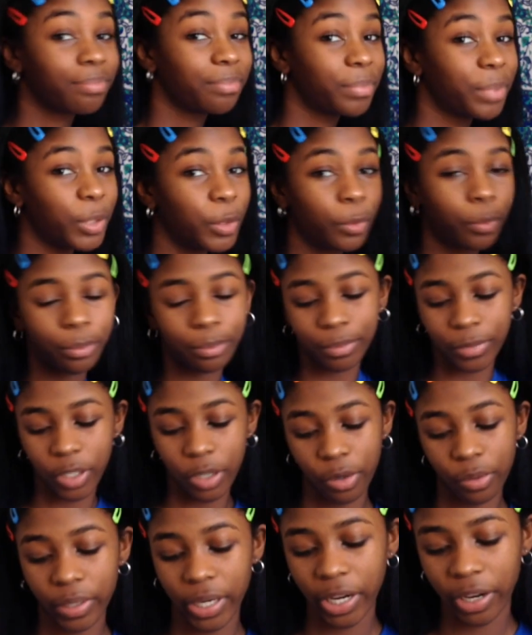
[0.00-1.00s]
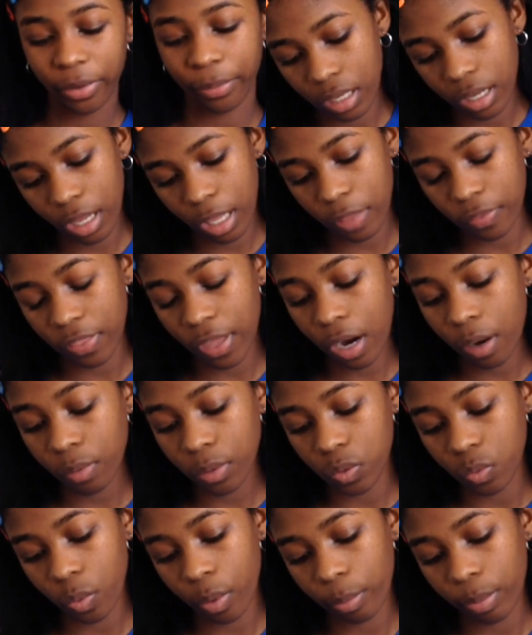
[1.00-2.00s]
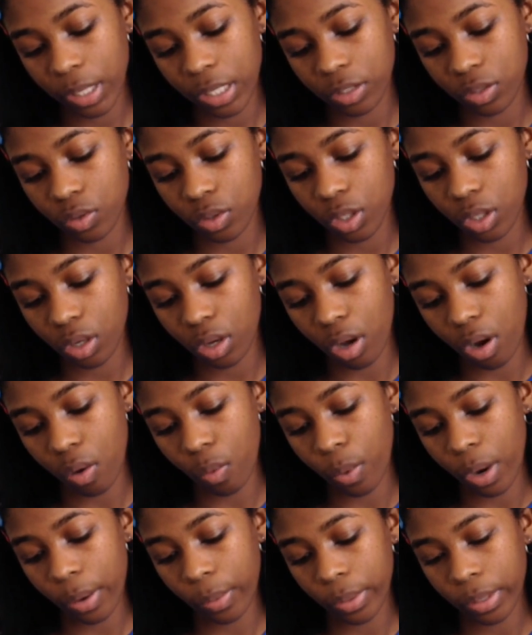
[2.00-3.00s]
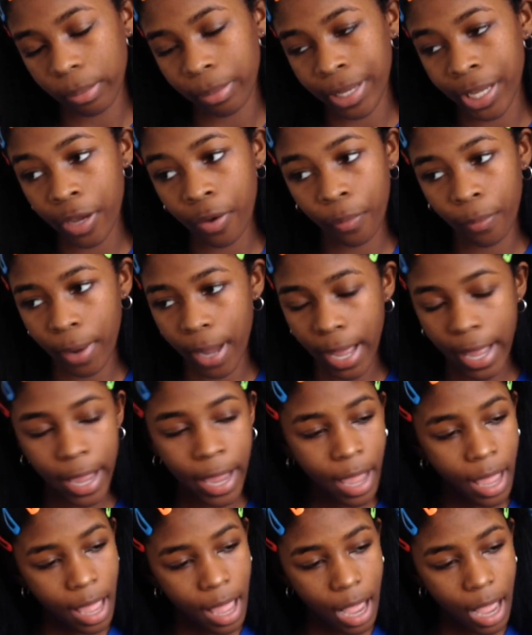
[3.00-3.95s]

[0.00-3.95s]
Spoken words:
boom, career. If there was one place you can go, where would it be and why?